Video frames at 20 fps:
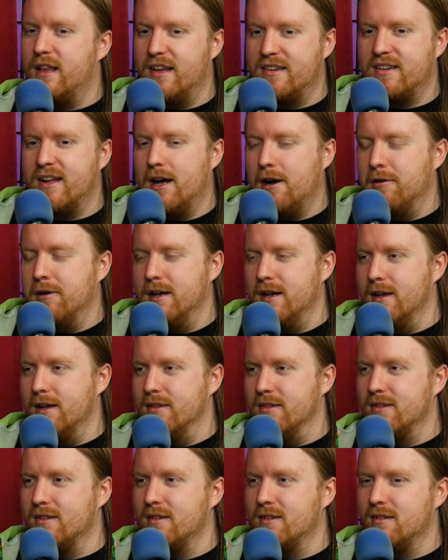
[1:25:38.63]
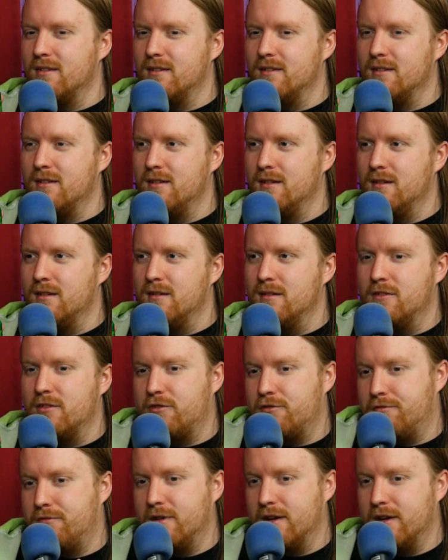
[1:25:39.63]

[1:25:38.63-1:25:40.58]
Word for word: That's how it is. Yeah.